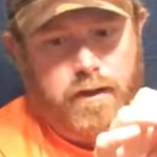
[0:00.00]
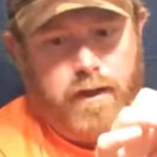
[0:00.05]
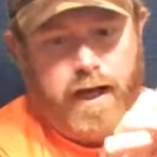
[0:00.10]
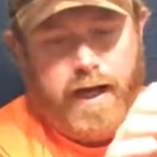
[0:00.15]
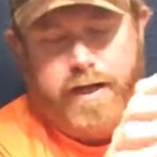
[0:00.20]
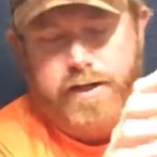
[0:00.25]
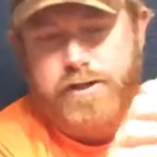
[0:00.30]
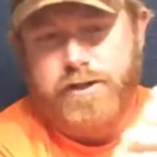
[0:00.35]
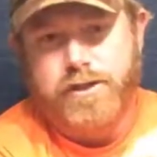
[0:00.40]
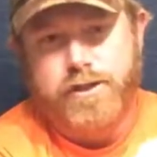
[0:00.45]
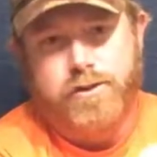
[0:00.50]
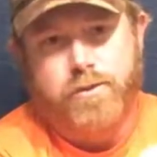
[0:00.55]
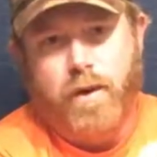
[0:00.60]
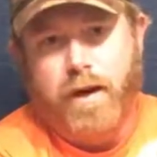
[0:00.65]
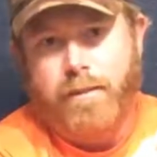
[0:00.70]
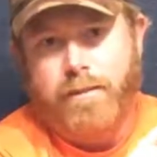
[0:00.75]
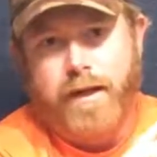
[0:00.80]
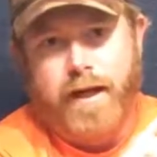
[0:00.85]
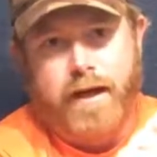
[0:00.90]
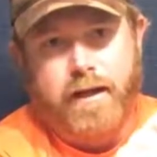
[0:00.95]
I usually
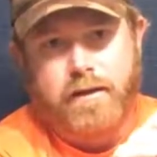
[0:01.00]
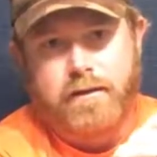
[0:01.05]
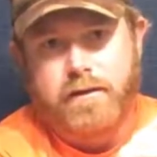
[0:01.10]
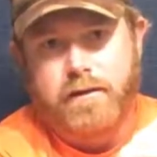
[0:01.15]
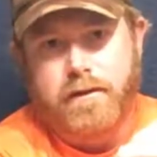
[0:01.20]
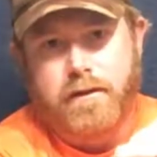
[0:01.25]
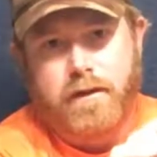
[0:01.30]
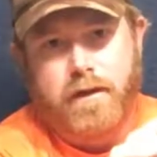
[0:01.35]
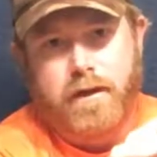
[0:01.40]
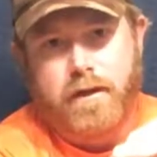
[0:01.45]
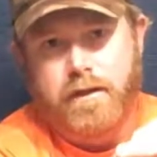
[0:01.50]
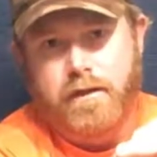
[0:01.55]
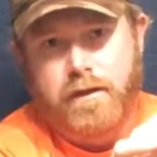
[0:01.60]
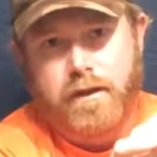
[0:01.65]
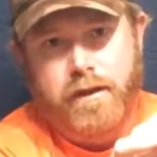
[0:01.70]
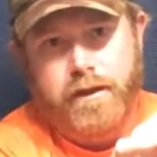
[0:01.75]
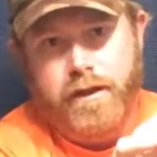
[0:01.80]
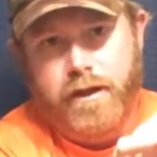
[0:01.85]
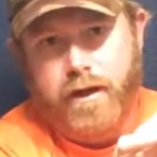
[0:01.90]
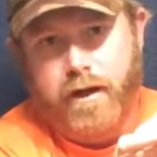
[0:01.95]
swap it out.
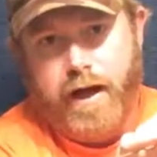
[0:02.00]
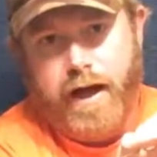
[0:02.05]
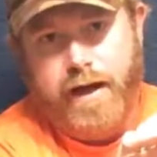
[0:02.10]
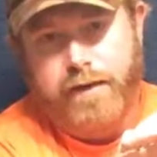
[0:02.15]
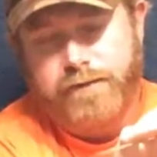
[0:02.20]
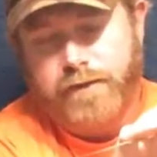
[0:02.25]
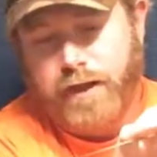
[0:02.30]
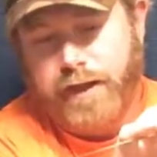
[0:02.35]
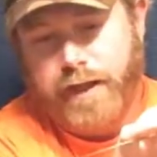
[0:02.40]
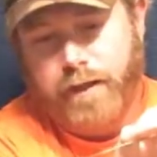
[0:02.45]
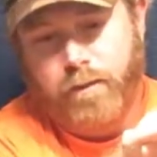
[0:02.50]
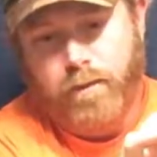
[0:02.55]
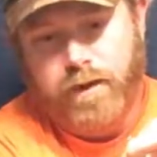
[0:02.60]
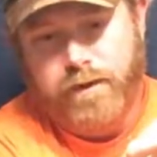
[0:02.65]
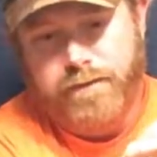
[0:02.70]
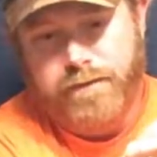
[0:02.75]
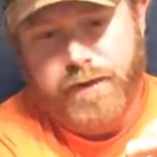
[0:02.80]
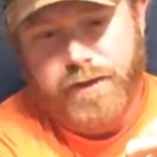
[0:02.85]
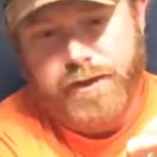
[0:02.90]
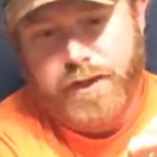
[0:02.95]
You know, after I get
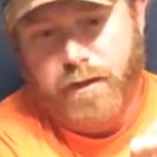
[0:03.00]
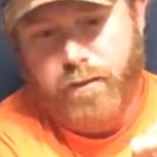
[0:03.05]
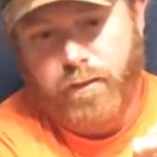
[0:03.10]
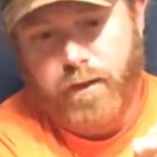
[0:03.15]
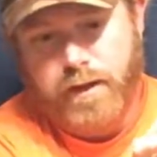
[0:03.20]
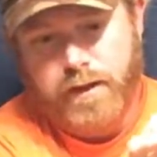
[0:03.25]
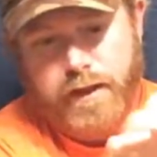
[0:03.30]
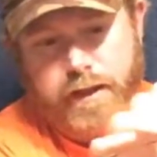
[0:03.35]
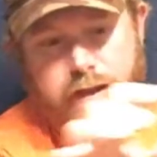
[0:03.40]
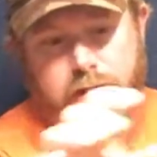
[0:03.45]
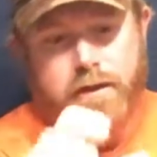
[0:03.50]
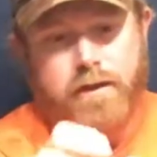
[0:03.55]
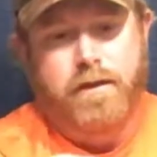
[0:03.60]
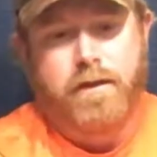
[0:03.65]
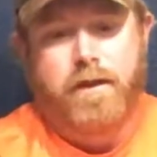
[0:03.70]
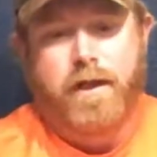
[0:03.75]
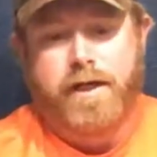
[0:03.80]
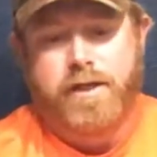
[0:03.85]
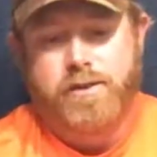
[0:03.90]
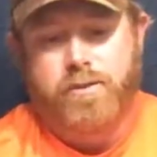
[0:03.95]
one fish on one leader,
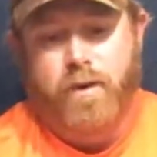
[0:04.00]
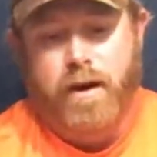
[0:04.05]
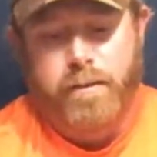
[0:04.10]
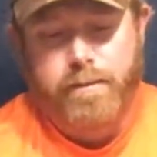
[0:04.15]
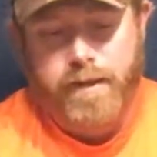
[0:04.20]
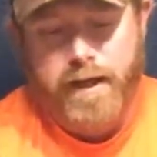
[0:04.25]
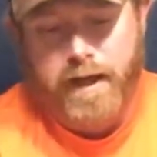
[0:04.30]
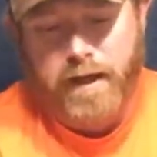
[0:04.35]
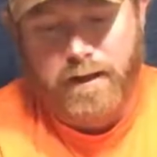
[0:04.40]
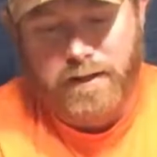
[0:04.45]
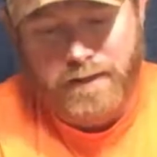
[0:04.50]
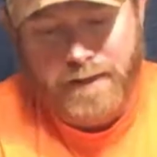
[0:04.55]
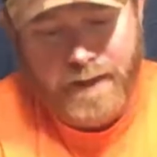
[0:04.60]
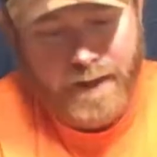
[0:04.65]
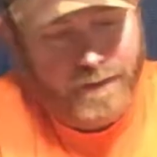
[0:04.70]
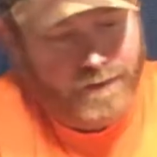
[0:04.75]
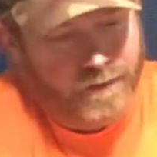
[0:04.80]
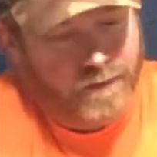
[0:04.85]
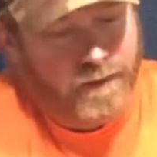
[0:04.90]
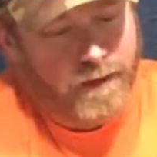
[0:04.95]
I swap it out.
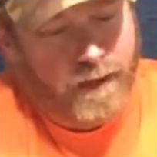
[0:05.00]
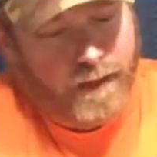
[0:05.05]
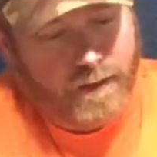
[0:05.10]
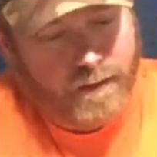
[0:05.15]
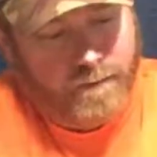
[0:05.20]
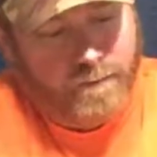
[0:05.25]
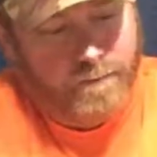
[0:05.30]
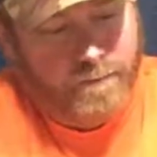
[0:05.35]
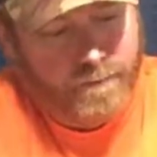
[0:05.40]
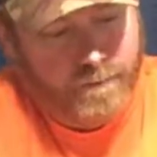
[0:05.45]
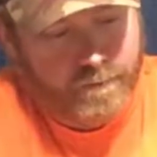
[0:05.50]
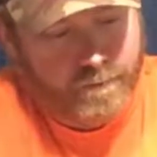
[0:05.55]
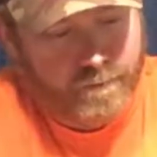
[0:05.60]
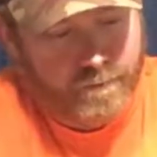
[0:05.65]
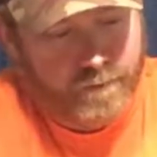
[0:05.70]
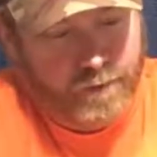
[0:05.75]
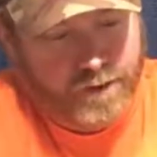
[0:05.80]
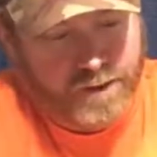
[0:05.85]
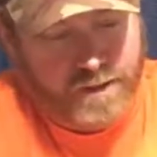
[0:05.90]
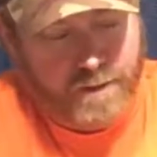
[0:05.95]
Can you kind of
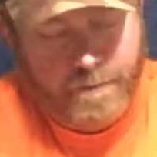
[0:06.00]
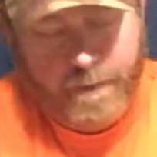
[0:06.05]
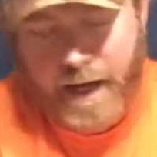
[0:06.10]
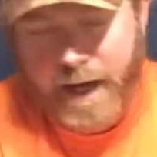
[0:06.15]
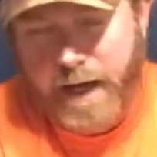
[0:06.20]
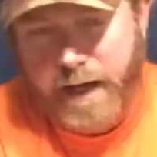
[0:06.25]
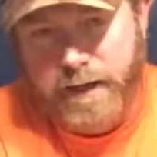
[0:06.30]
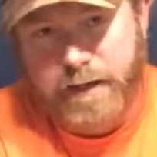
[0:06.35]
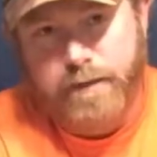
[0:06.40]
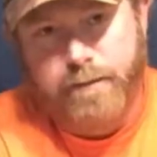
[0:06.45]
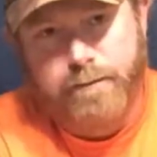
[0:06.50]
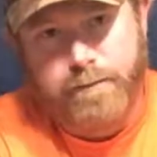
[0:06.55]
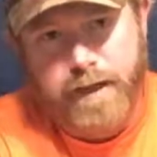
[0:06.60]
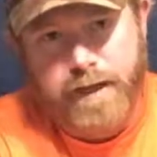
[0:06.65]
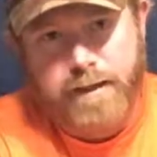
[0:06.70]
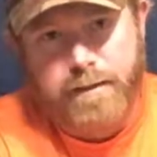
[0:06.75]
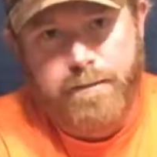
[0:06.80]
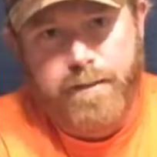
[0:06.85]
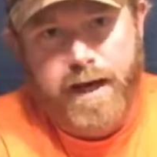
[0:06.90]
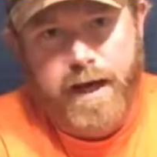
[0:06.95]
push it back,
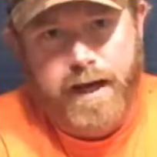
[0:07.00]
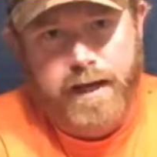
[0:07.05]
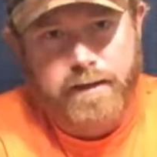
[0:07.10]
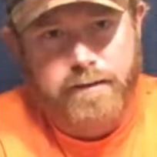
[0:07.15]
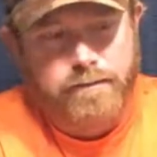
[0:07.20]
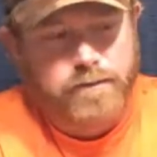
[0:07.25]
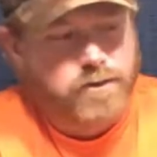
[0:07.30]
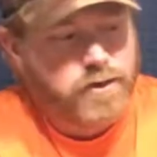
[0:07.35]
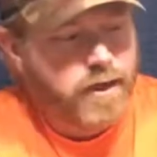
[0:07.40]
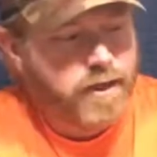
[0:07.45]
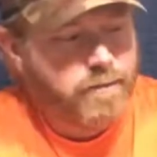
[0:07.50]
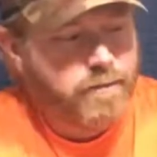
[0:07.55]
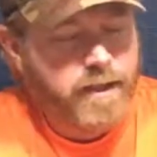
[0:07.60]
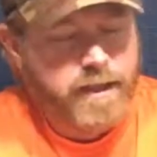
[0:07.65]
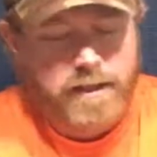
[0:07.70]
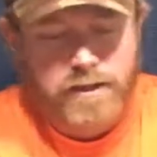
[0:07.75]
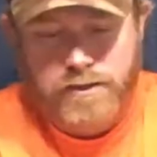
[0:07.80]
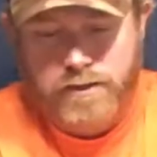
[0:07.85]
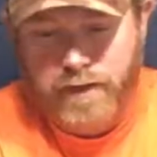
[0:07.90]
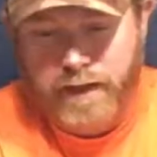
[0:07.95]
bend it back, and try to
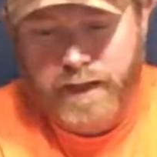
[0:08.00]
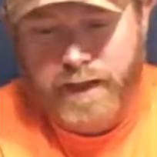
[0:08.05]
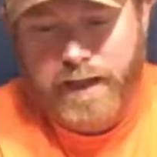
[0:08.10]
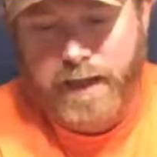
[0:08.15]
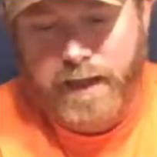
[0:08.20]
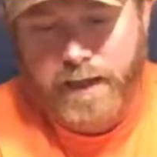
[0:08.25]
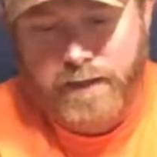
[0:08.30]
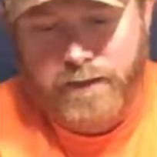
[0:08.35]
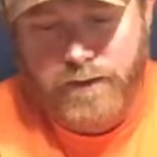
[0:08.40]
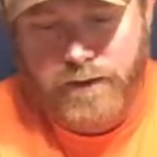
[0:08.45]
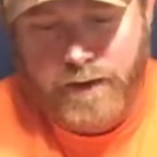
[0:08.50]
make it straight again?